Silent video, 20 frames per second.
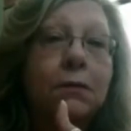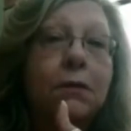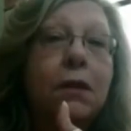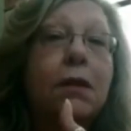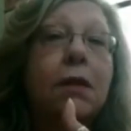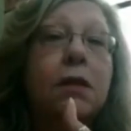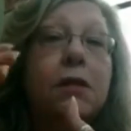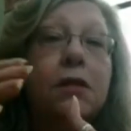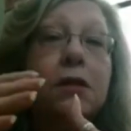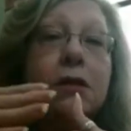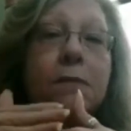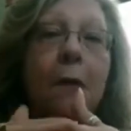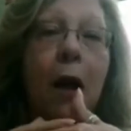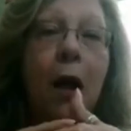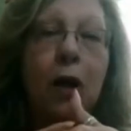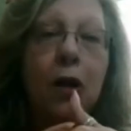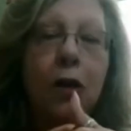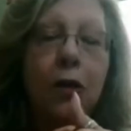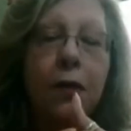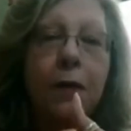the
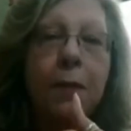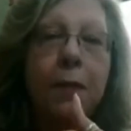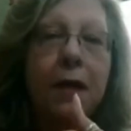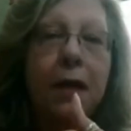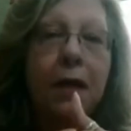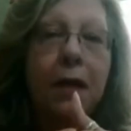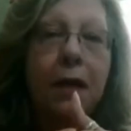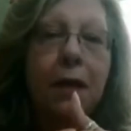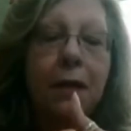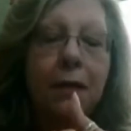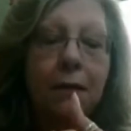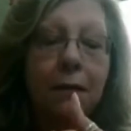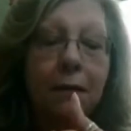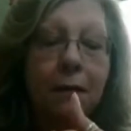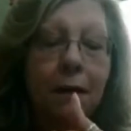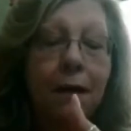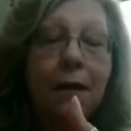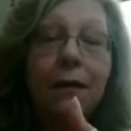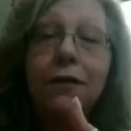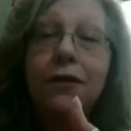smaller the bead,
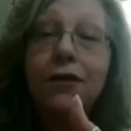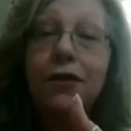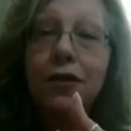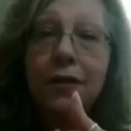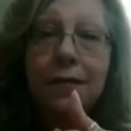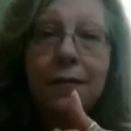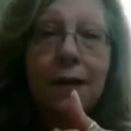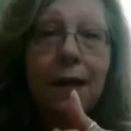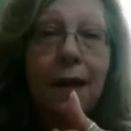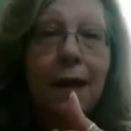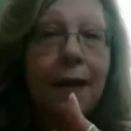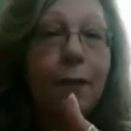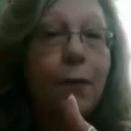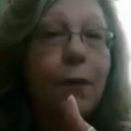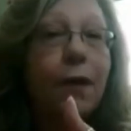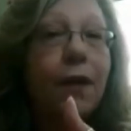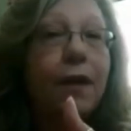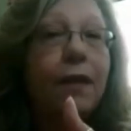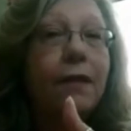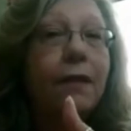just like
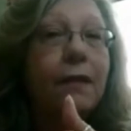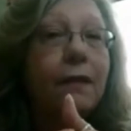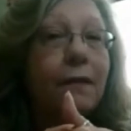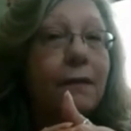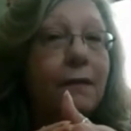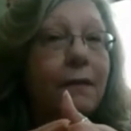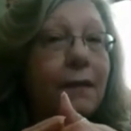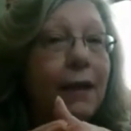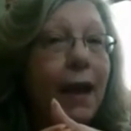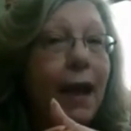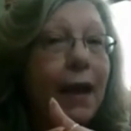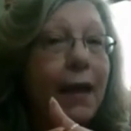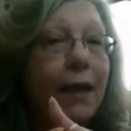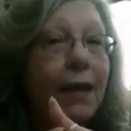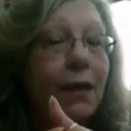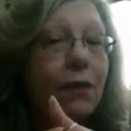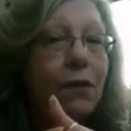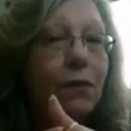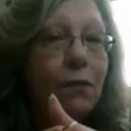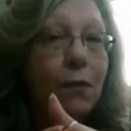with
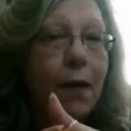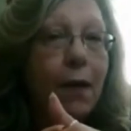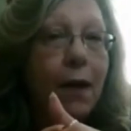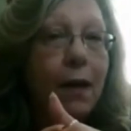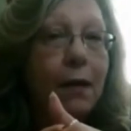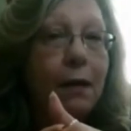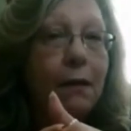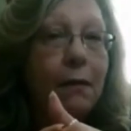tatting thread.